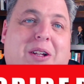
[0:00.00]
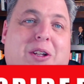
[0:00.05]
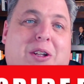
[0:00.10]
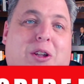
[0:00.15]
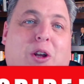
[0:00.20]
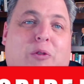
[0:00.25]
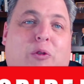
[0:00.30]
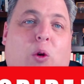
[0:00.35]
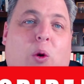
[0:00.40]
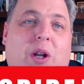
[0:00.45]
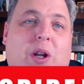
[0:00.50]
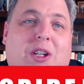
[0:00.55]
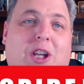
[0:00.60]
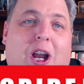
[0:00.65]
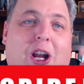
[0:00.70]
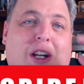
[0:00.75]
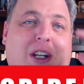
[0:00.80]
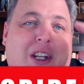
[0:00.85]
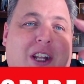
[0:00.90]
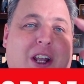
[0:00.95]
Look forward to
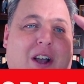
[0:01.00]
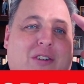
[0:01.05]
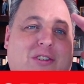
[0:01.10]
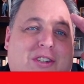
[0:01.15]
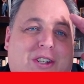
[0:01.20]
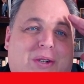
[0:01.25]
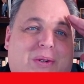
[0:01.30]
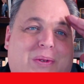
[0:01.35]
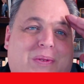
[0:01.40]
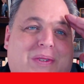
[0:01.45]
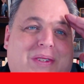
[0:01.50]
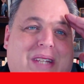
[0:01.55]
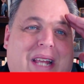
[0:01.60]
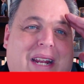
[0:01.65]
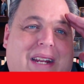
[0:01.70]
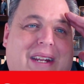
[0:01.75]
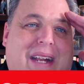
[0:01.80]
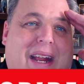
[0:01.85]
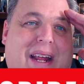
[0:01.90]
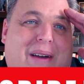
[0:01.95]
talking to y'all soon.
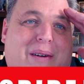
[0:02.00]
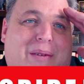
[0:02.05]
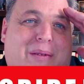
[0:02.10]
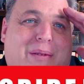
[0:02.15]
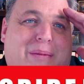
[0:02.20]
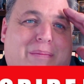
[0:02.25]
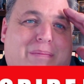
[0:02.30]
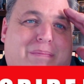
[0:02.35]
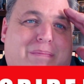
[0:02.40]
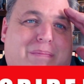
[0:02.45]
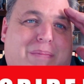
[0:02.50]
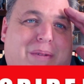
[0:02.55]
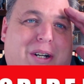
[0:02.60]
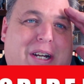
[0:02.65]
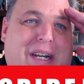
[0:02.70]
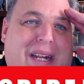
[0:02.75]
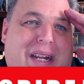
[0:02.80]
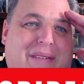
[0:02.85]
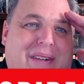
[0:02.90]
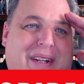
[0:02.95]
Thank you now.
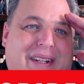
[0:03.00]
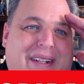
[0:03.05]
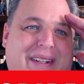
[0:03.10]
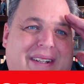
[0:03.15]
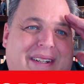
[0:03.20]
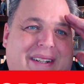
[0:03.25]
Good evening.